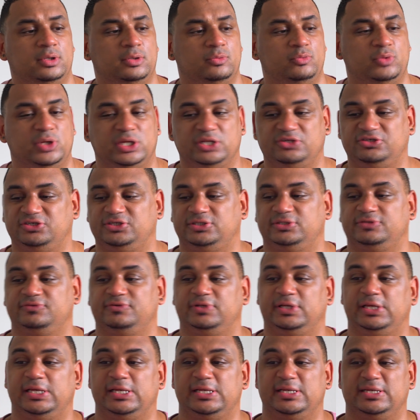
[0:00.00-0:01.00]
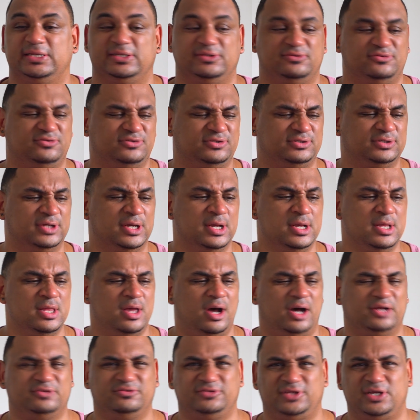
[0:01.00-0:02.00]
which is,
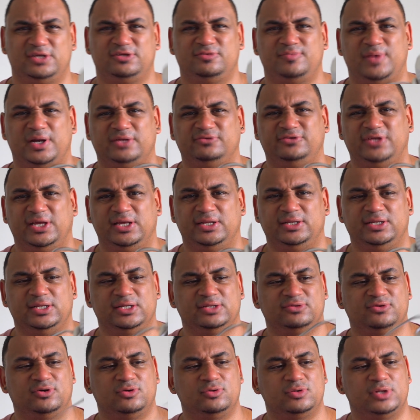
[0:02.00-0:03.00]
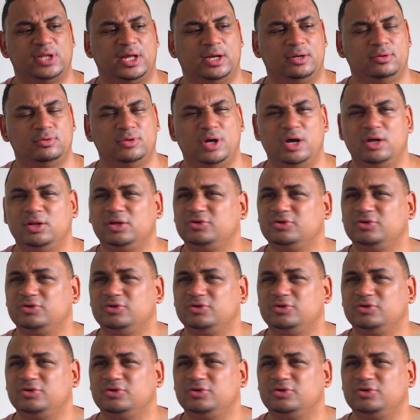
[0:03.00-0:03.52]
I say it's about 10 years old now.